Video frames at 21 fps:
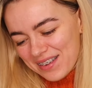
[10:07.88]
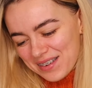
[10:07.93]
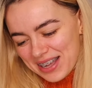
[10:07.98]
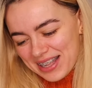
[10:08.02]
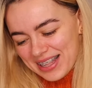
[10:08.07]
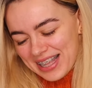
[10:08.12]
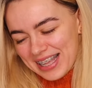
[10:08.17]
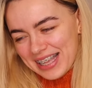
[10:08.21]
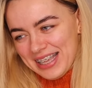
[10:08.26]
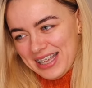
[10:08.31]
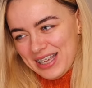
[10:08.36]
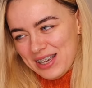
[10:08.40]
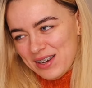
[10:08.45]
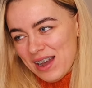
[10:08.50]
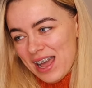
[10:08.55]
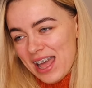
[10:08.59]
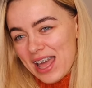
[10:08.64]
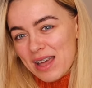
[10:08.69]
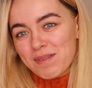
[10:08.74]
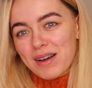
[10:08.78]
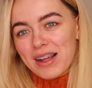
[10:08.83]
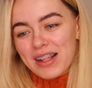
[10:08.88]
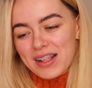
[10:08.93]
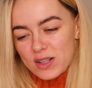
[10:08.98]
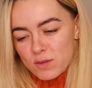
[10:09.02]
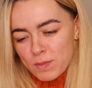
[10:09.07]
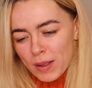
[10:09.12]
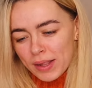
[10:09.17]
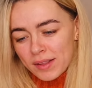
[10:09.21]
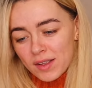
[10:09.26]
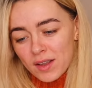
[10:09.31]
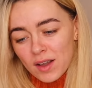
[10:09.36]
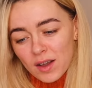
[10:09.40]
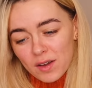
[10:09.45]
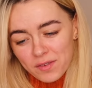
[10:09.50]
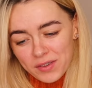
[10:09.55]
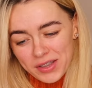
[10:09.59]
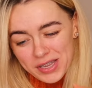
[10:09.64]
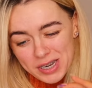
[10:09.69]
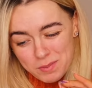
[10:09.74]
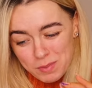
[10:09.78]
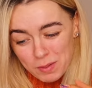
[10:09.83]
Okay, thank you. I'll expect a
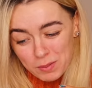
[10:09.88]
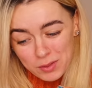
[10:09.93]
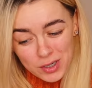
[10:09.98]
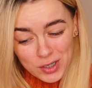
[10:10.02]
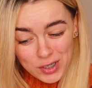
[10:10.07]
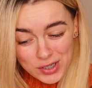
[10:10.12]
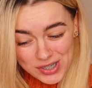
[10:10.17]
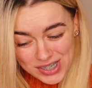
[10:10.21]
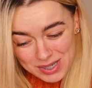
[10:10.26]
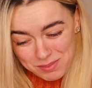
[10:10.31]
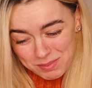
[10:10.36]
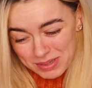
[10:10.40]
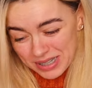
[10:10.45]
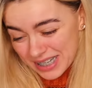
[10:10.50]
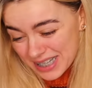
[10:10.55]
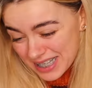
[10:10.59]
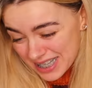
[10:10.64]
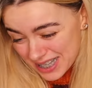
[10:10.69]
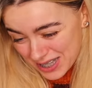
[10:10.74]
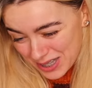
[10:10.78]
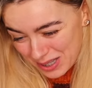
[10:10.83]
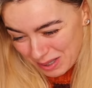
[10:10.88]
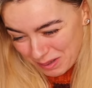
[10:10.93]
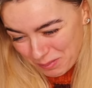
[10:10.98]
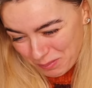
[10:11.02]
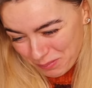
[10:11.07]
coffee in about 30 minutes.